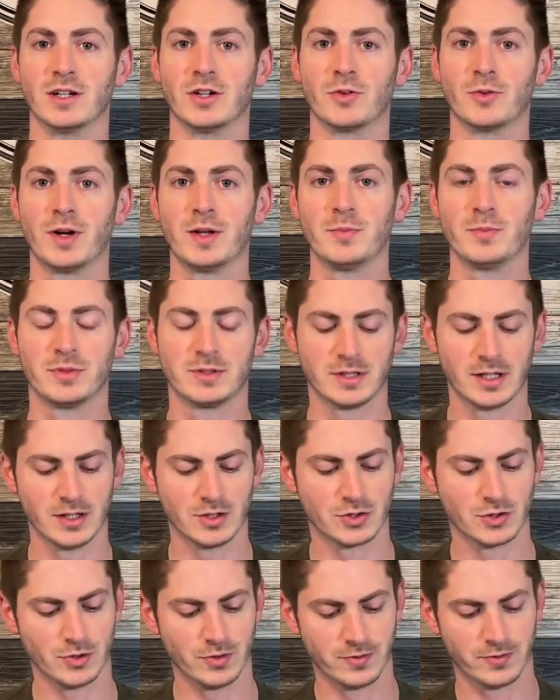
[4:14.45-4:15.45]
great
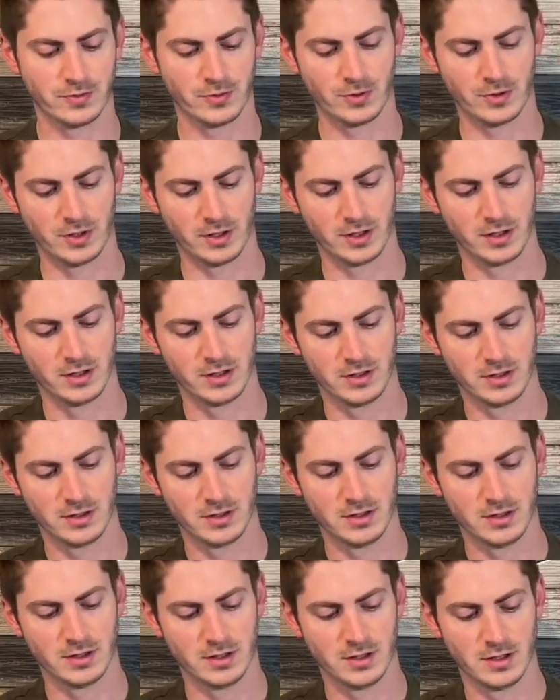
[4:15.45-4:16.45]
potential for
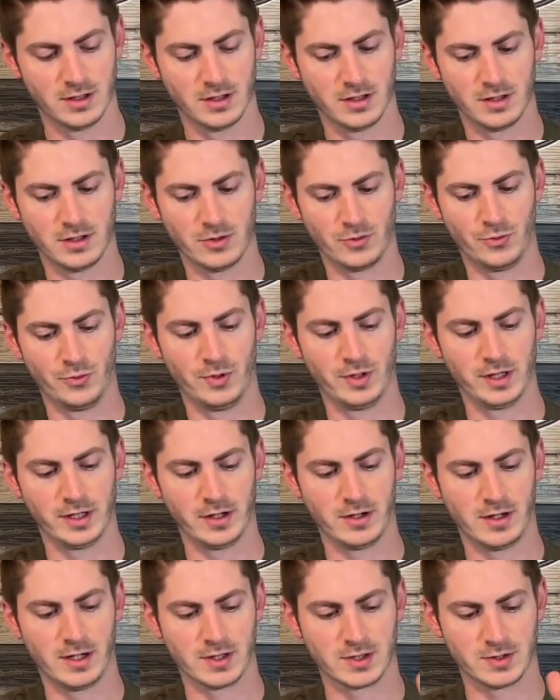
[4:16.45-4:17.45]
a really
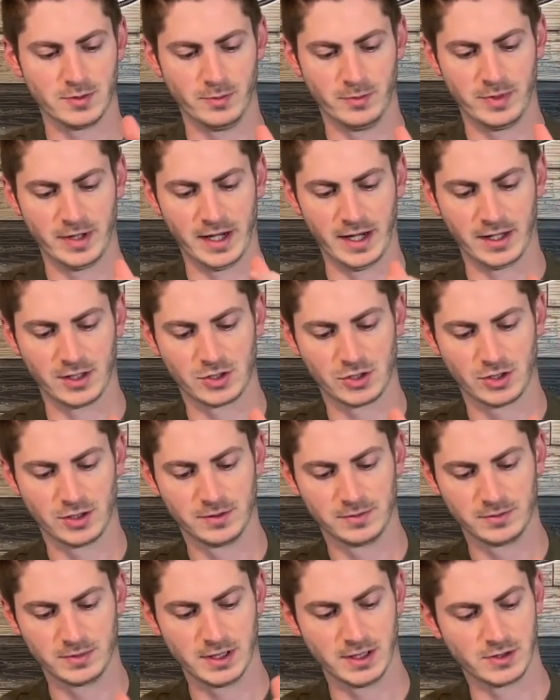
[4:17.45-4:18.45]
awesome batch.
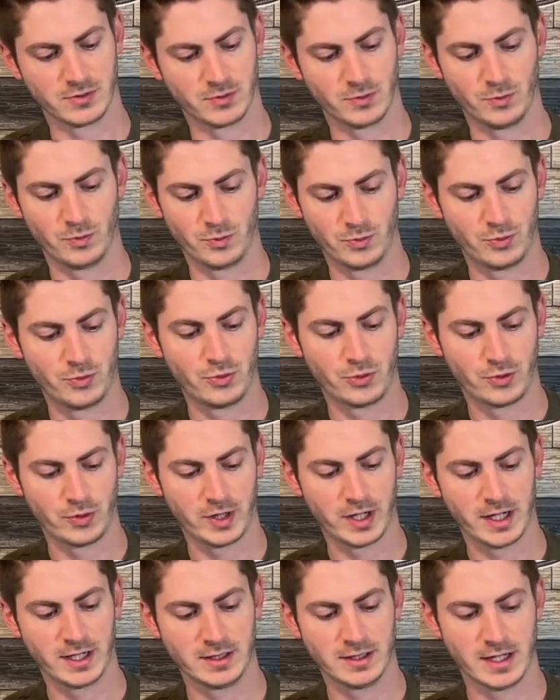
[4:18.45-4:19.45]
It's
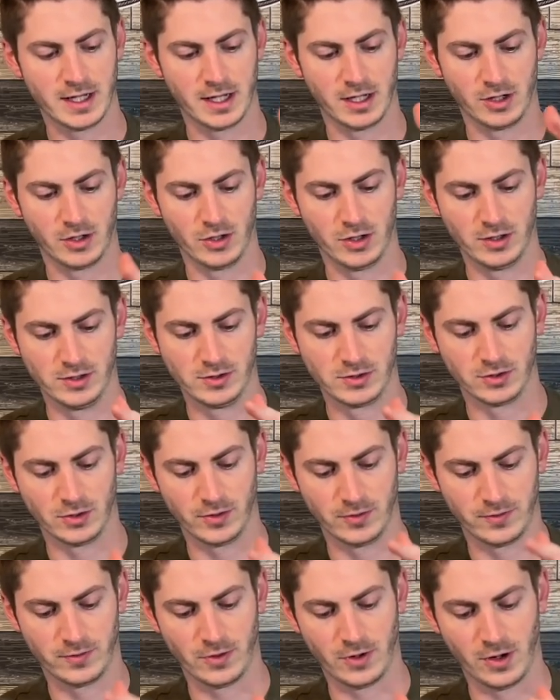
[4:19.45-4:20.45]
pretty dang good so
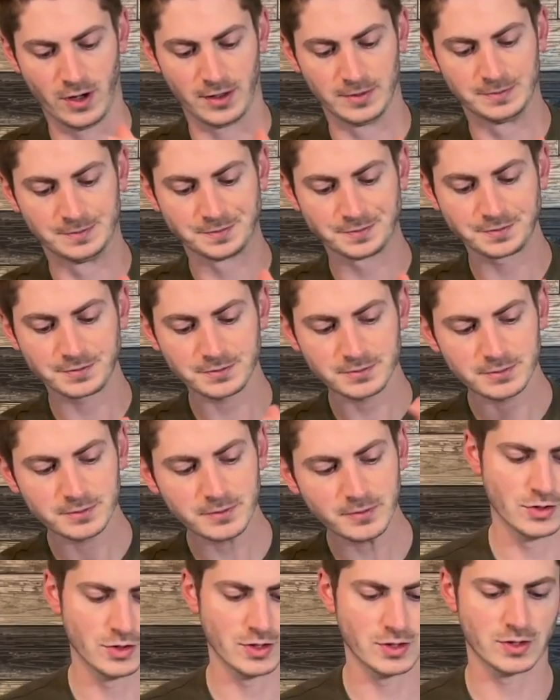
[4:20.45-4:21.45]
far.
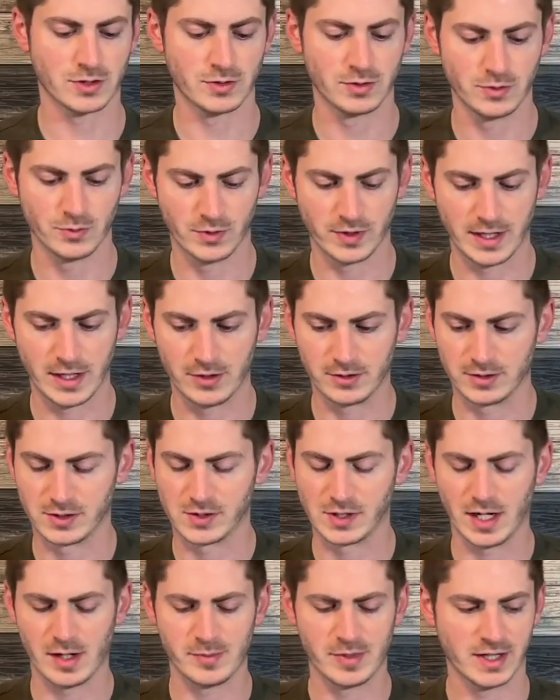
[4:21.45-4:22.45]
Just without
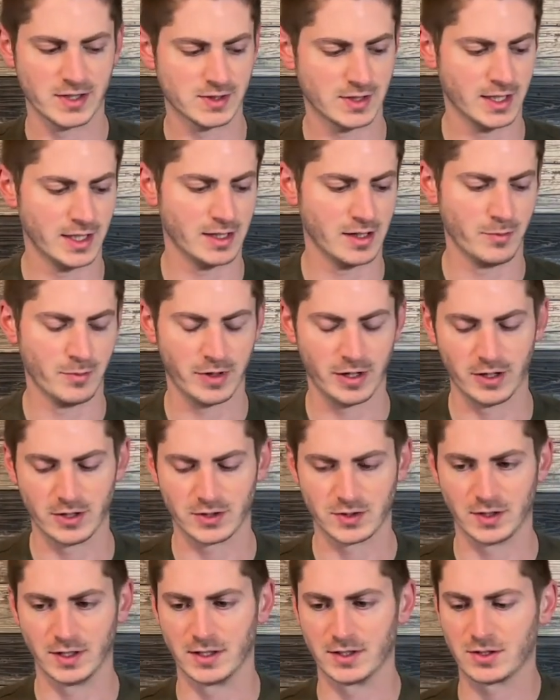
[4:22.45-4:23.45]
side-by-side
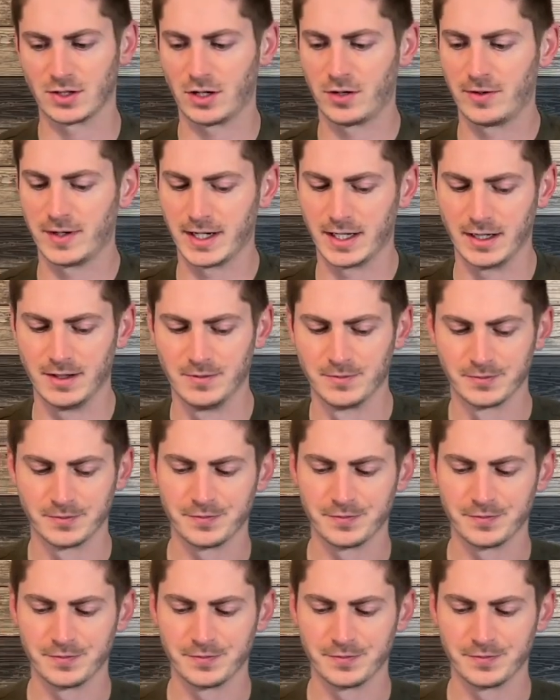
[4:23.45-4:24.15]
comparison, it's already